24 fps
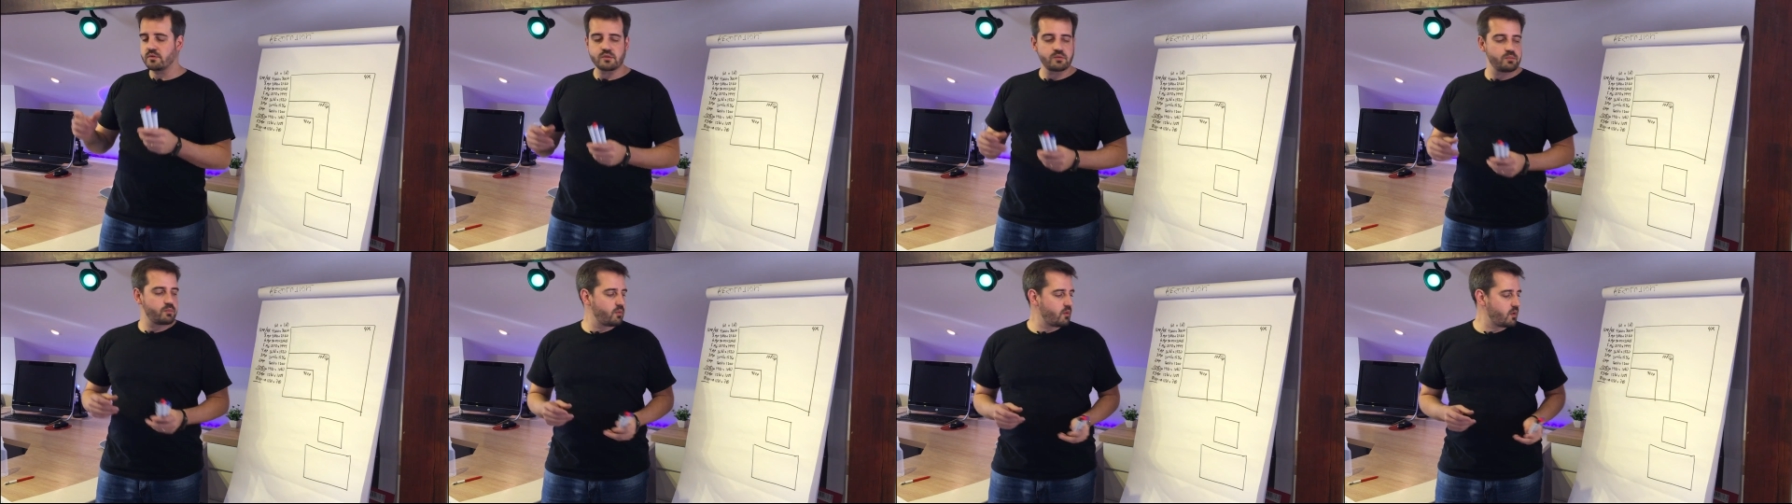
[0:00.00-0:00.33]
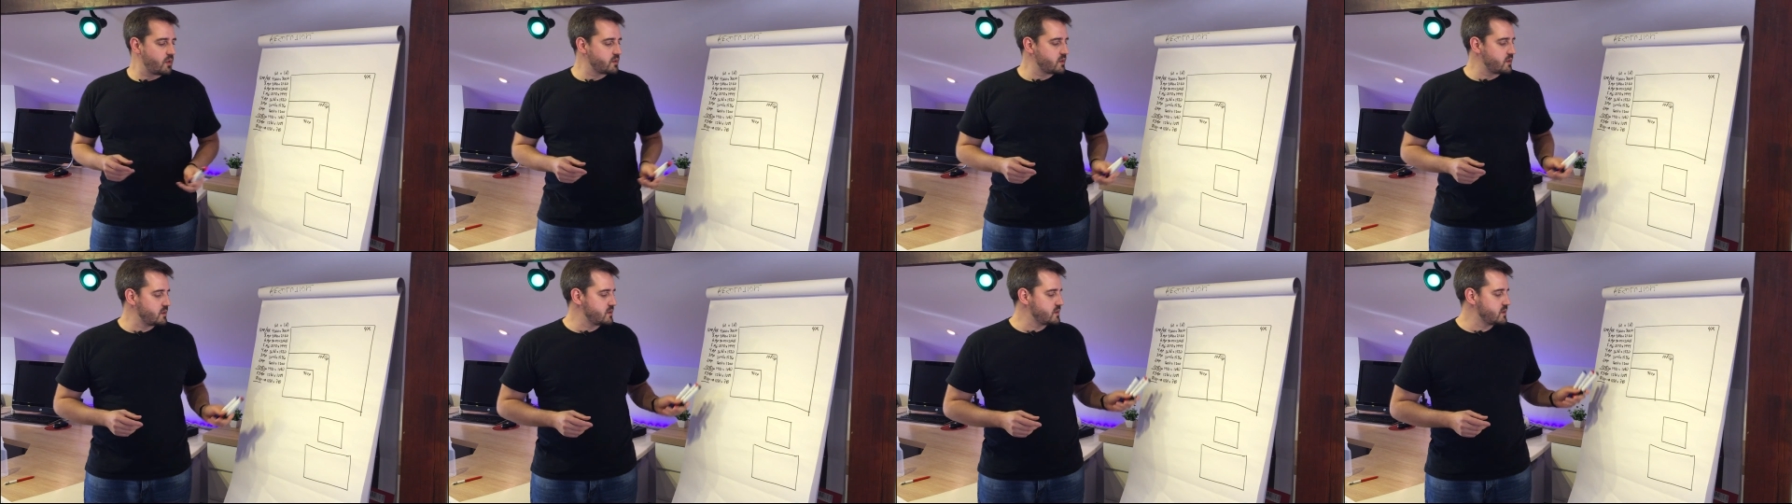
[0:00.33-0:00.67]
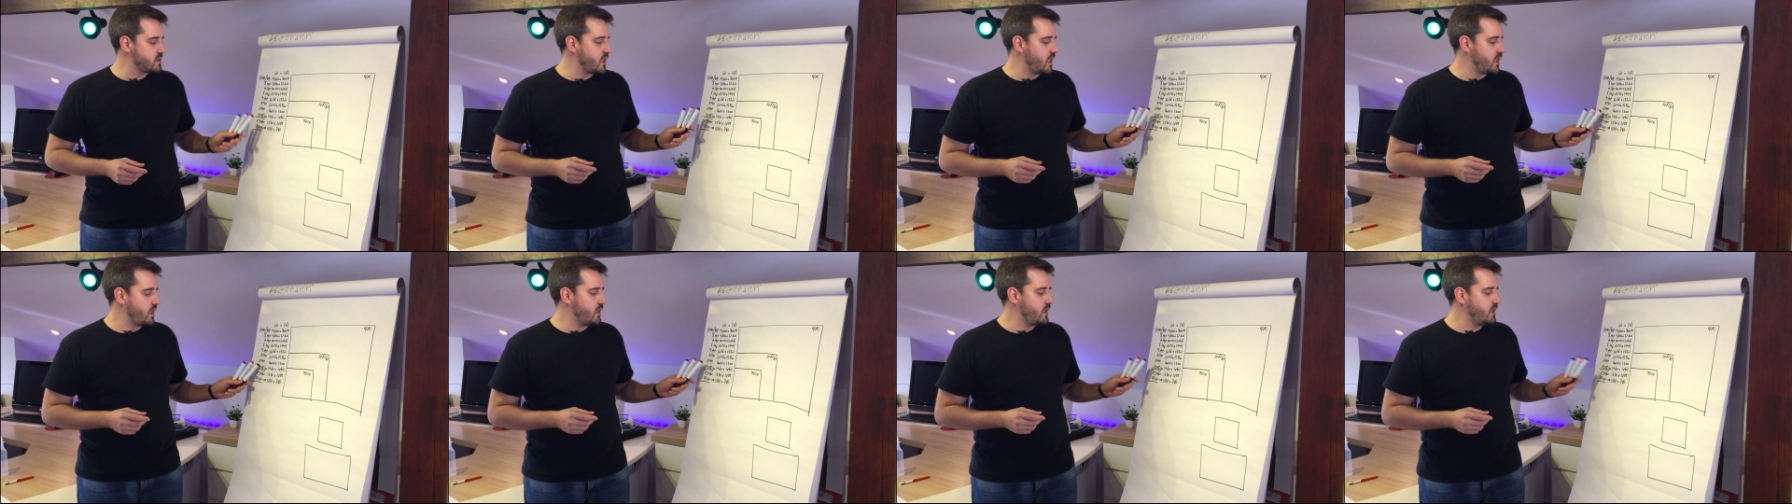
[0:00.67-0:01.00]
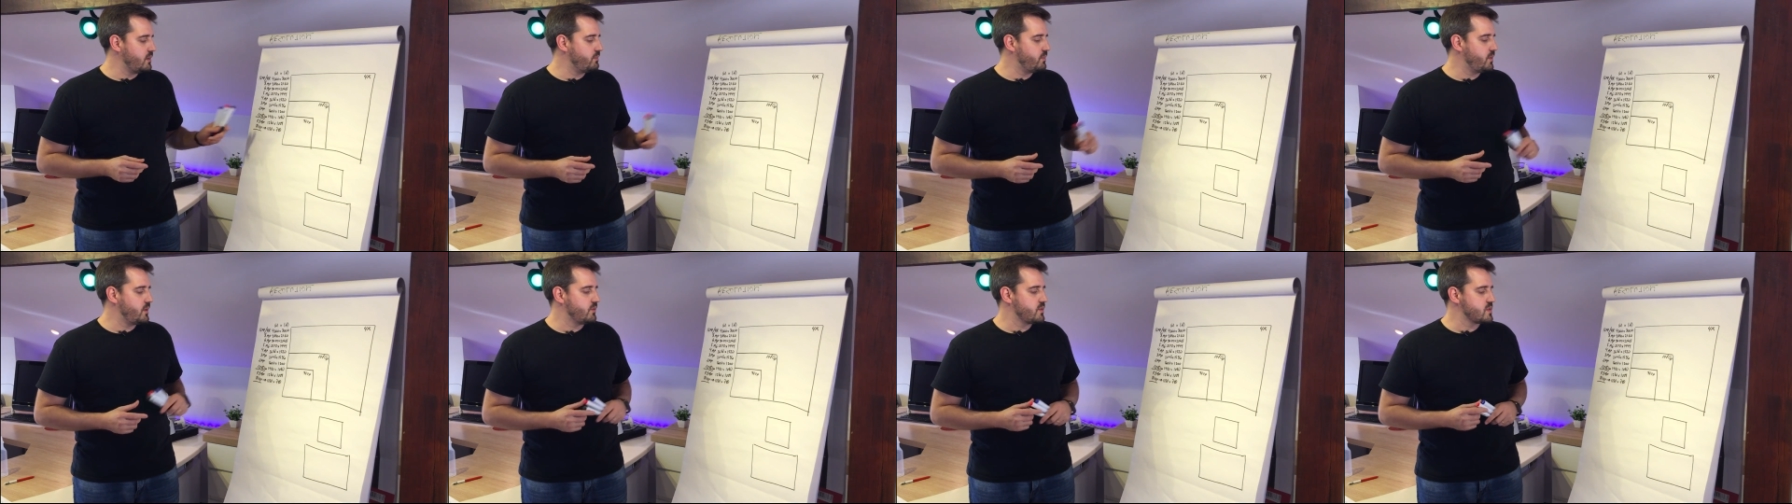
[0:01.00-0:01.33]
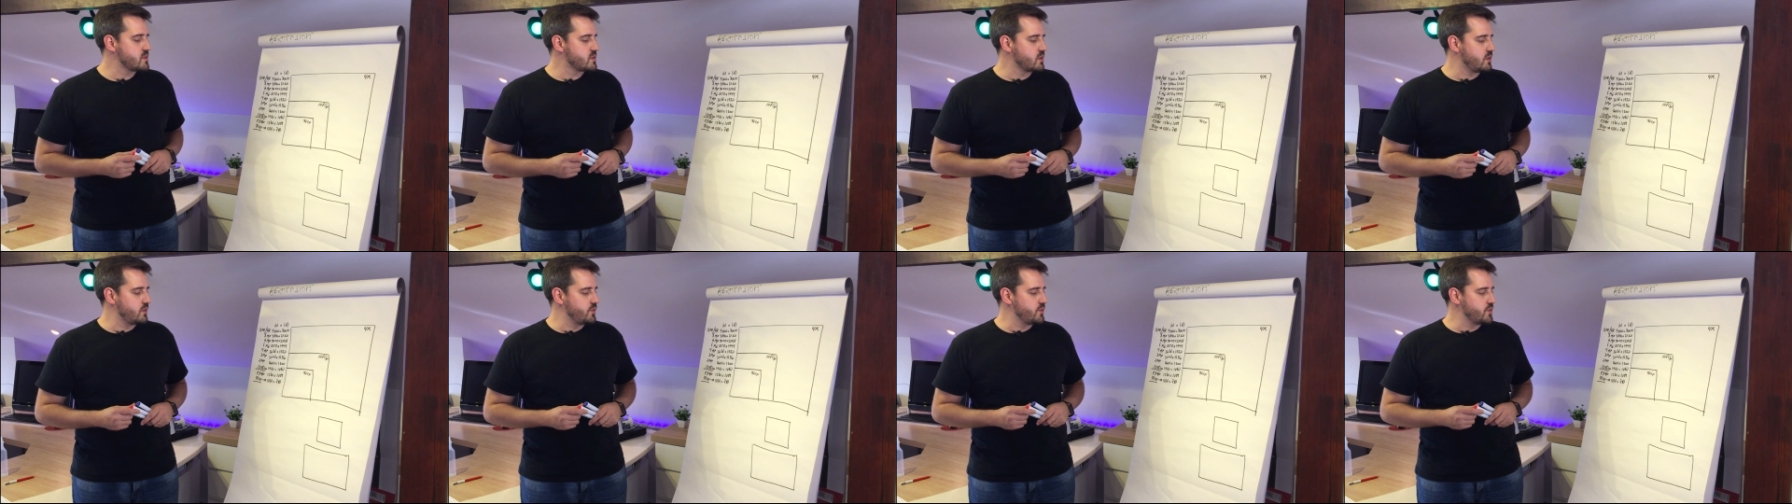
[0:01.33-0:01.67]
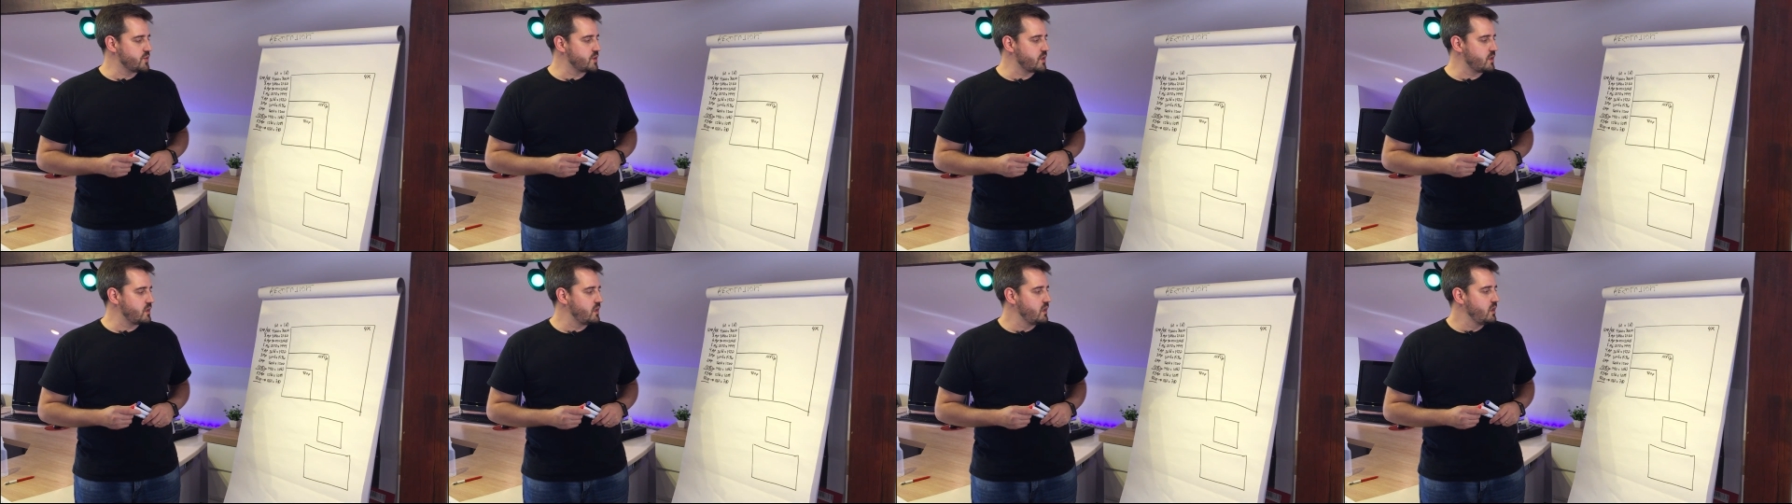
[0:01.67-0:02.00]
support a 1080p
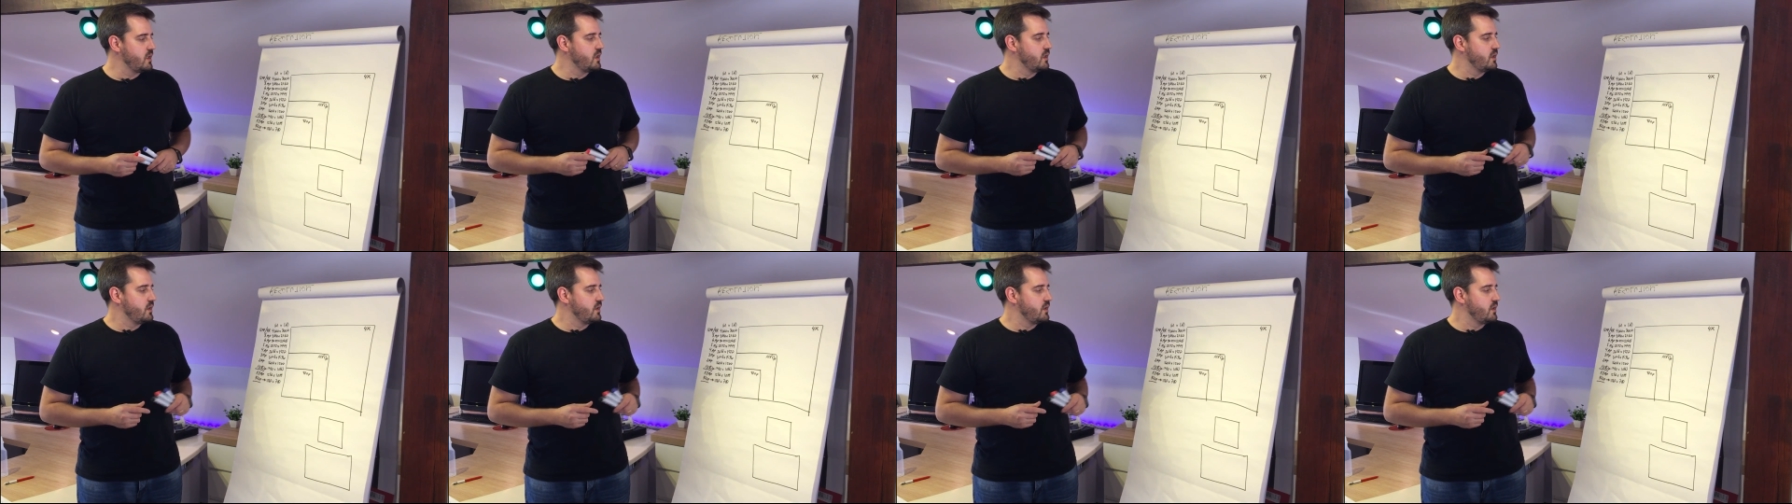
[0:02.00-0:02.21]
resolution,